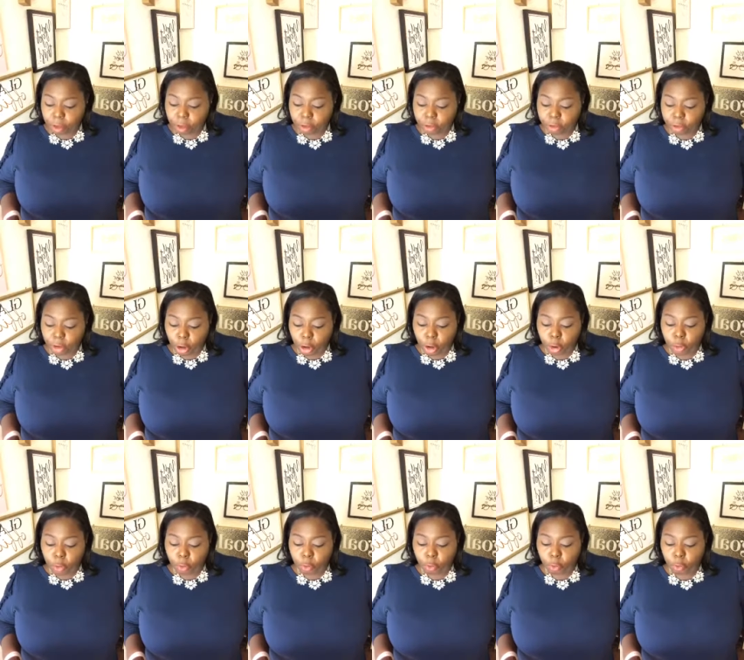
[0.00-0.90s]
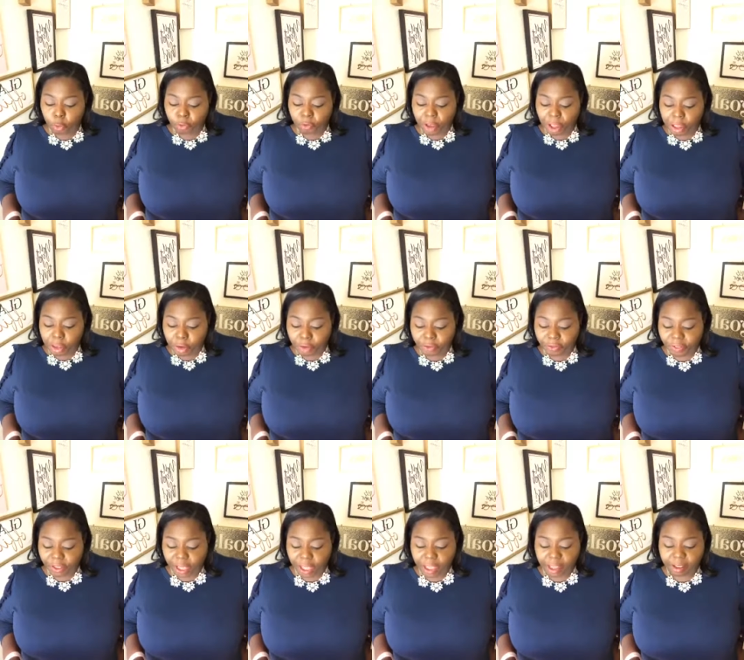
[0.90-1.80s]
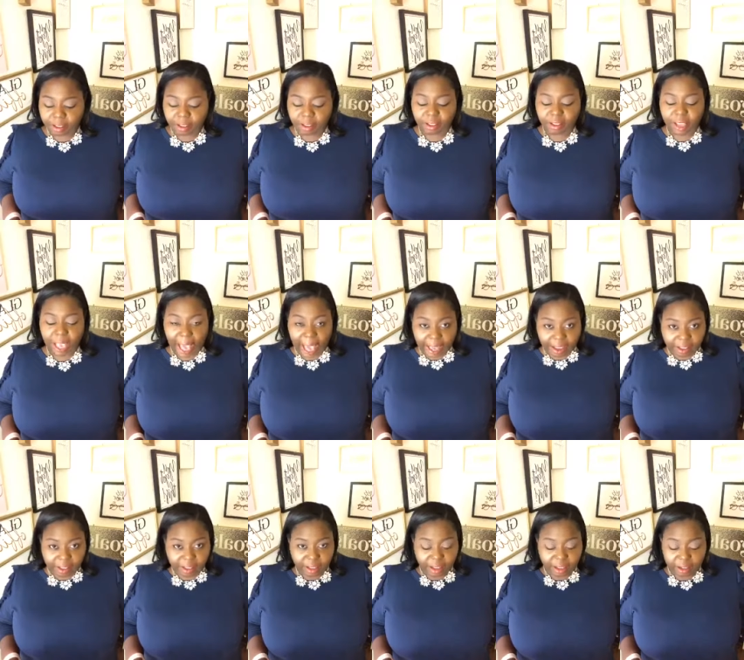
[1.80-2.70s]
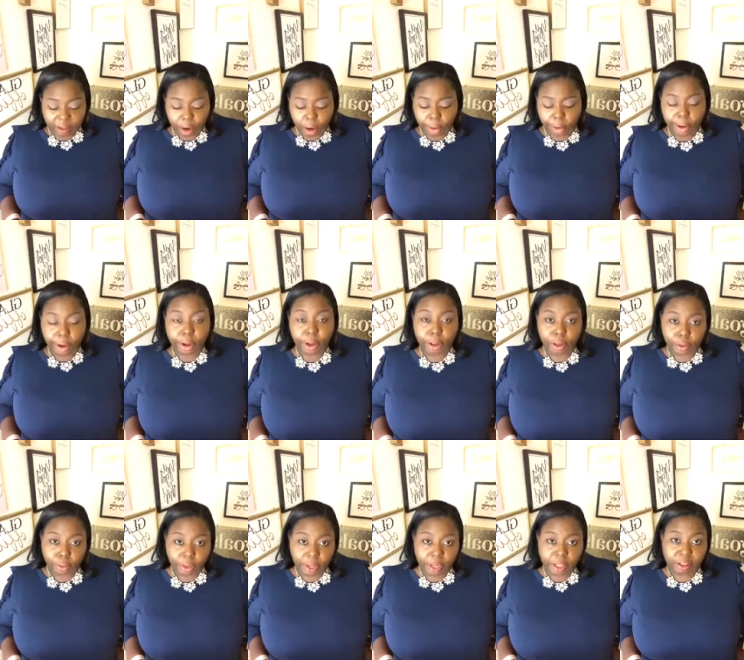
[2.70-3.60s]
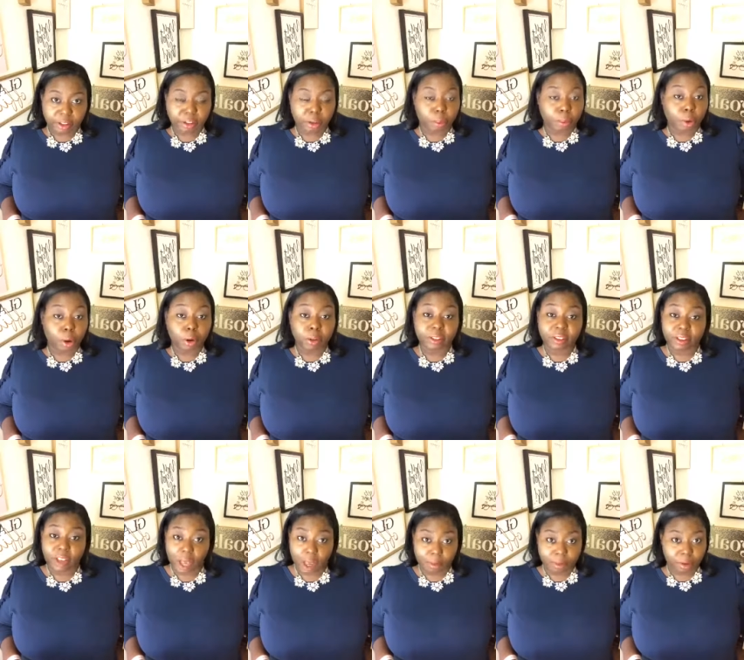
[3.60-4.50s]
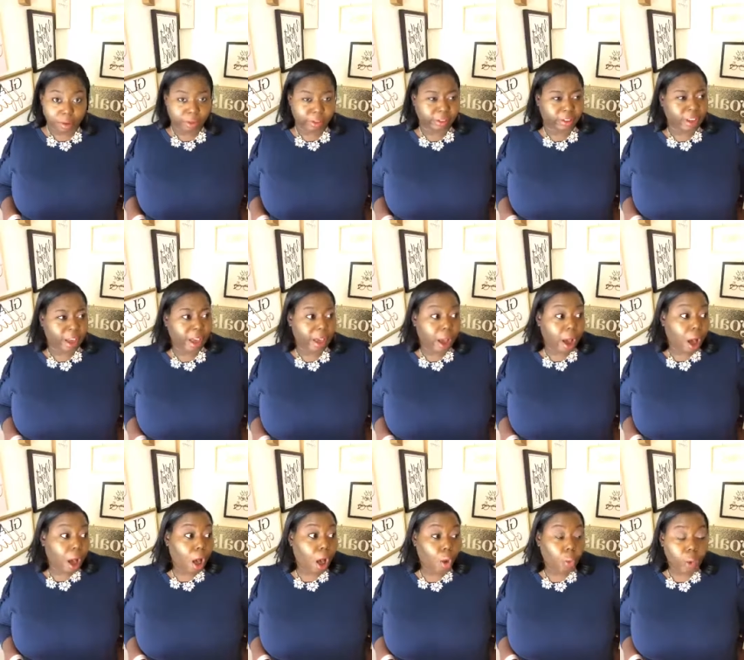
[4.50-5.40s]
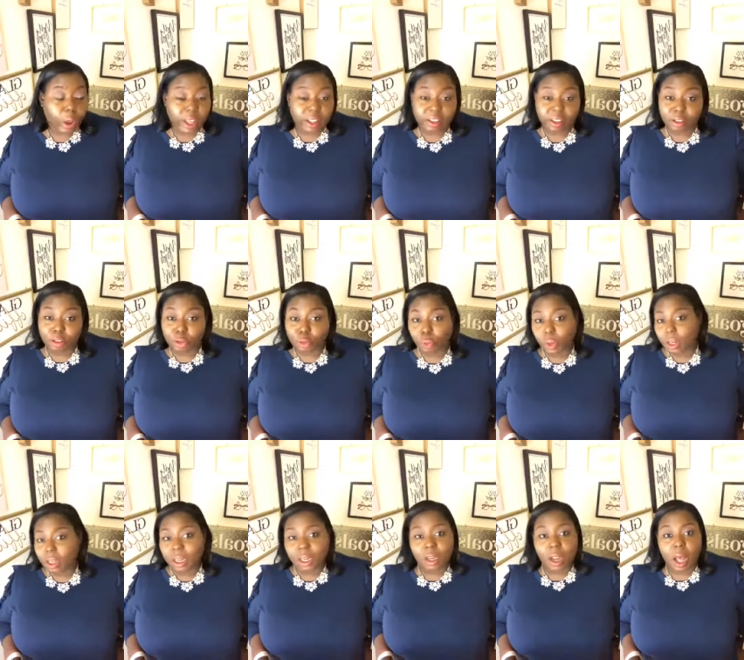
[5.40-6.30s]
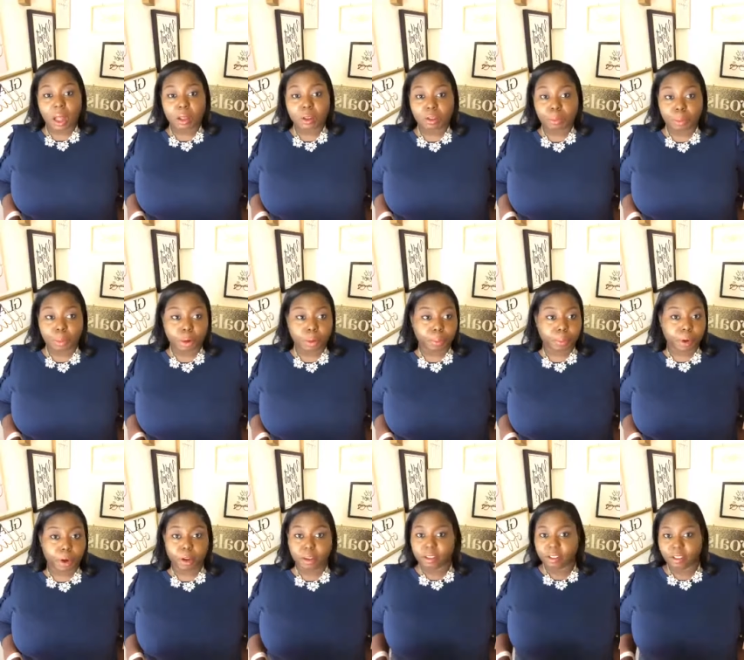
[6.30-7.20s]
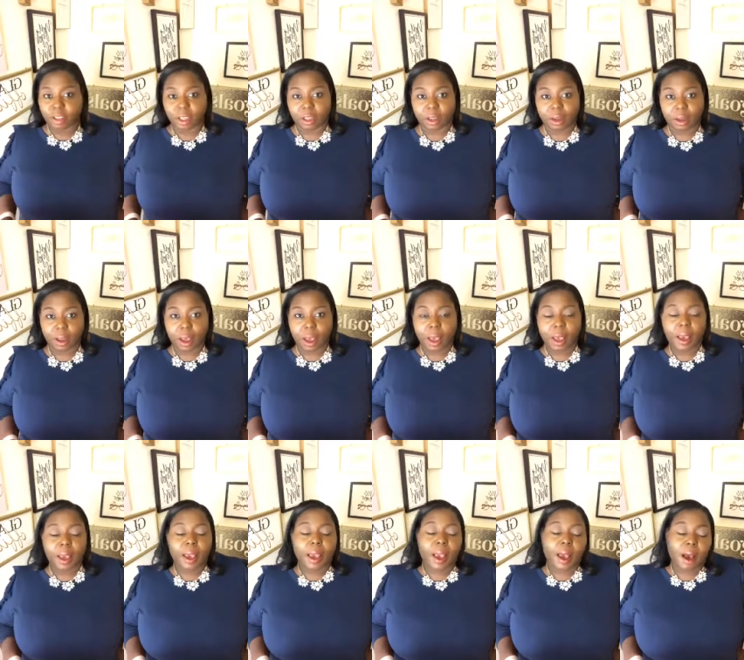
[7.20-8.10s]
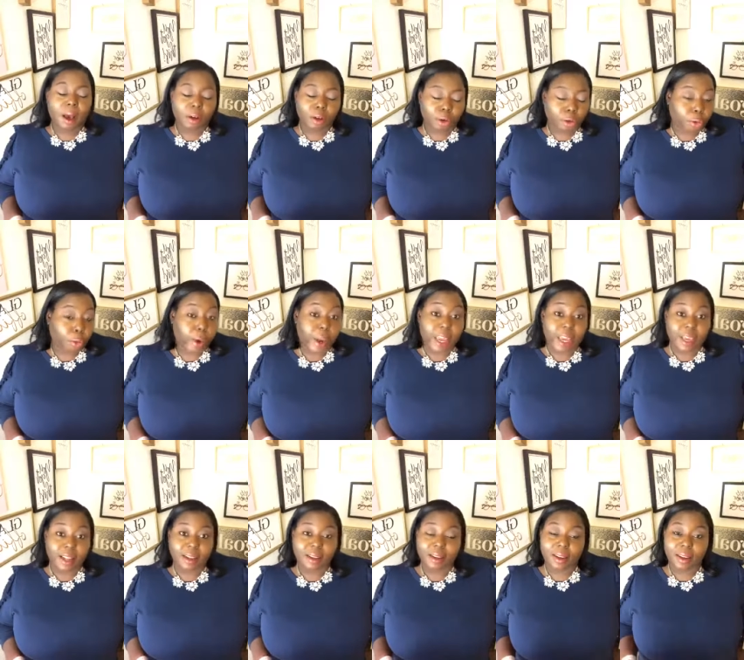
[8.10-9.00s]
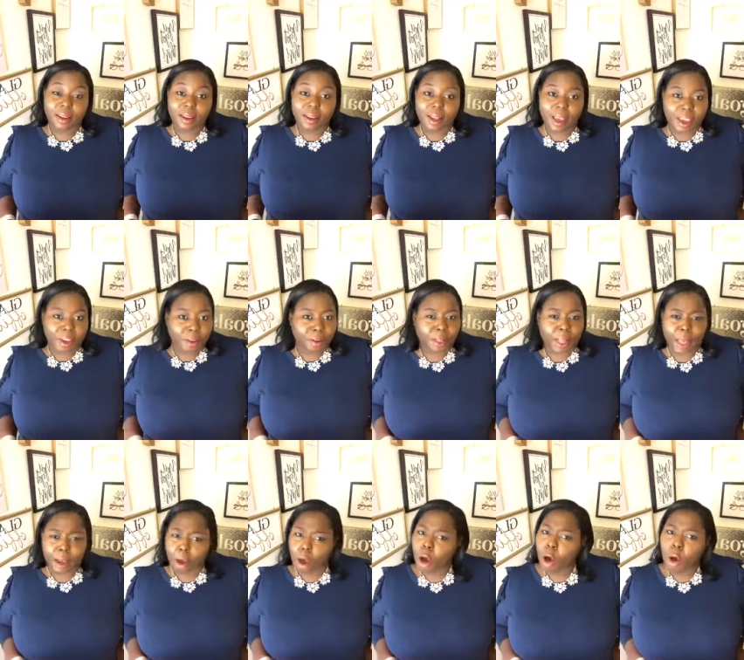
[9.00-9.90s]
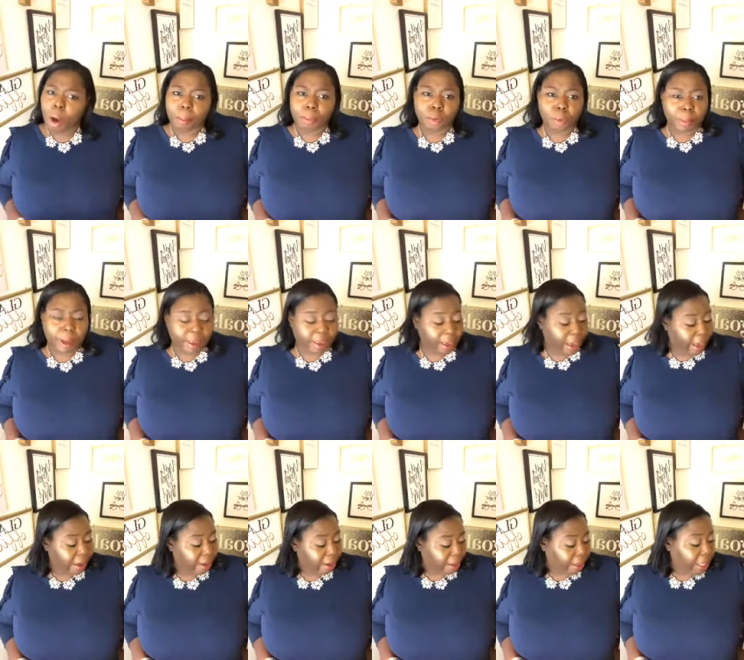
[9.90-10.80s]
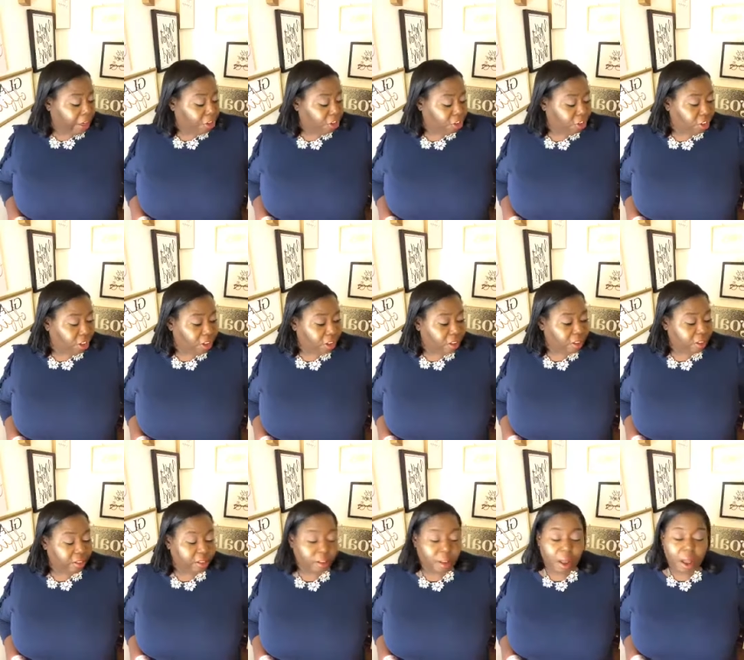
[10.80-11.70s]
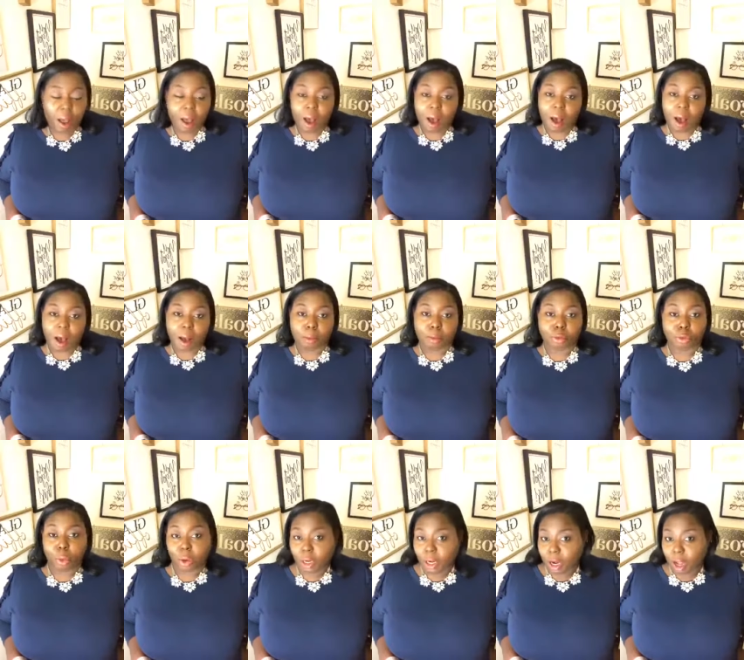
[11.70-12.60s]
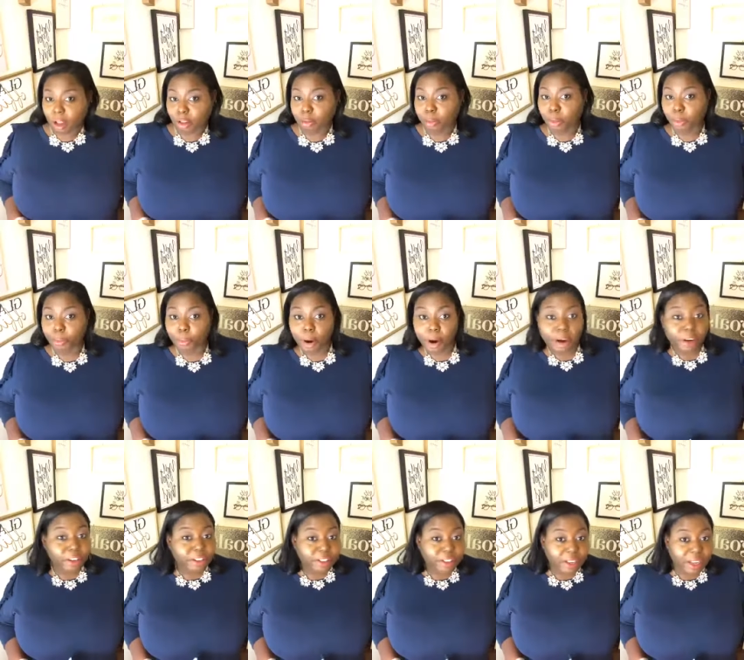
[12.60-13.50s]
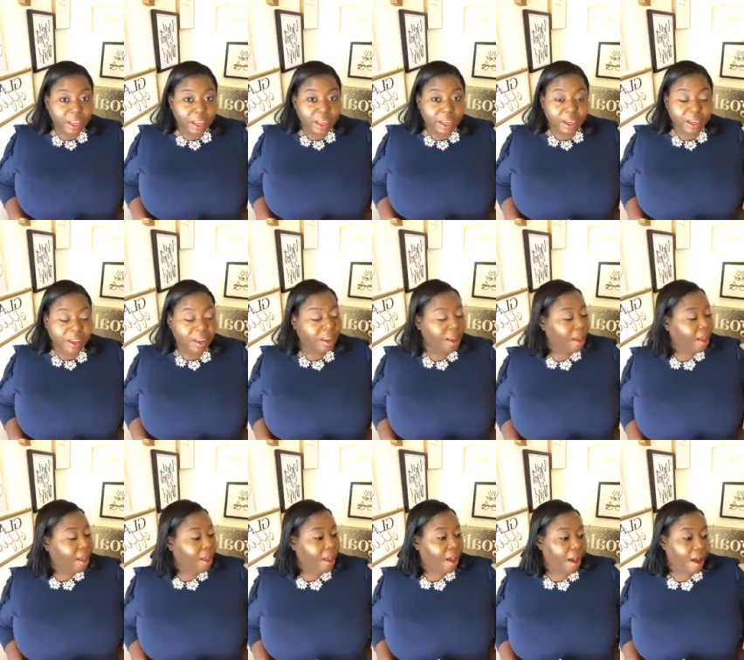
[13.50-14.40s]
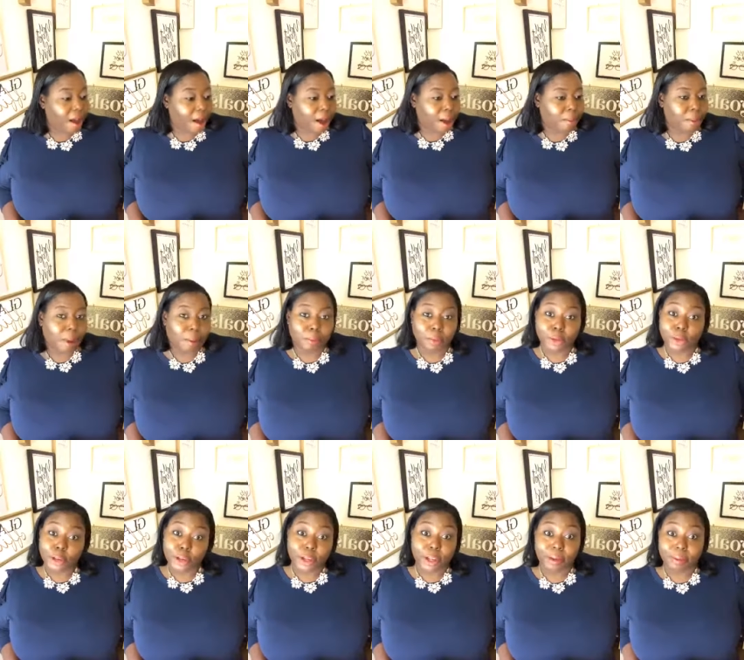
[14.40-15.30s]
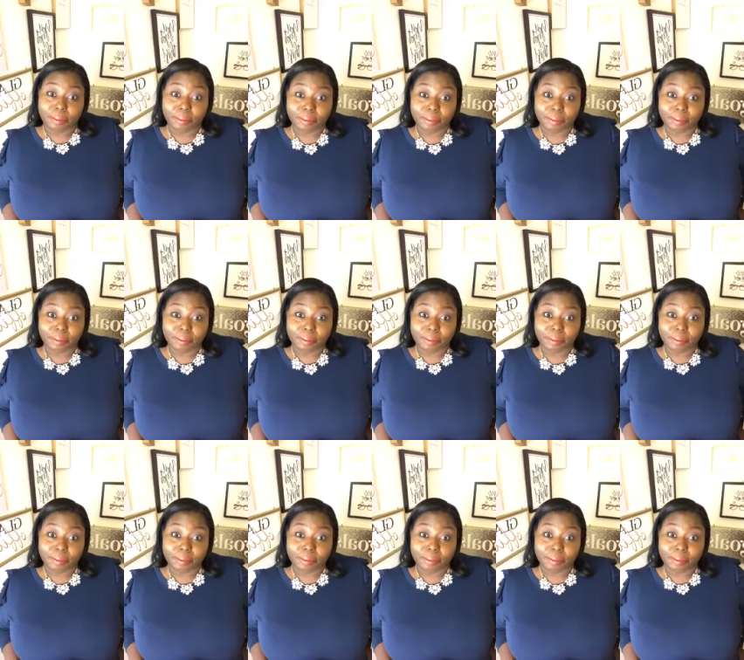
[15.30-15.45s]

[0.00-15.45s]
so venue fees, taxes are included. So most times they'll say, oh, it's twenty dollars per person. Great. And you're like, oh, I'm doing my calculations. Um, twenty dollars per person. Um, I'm good,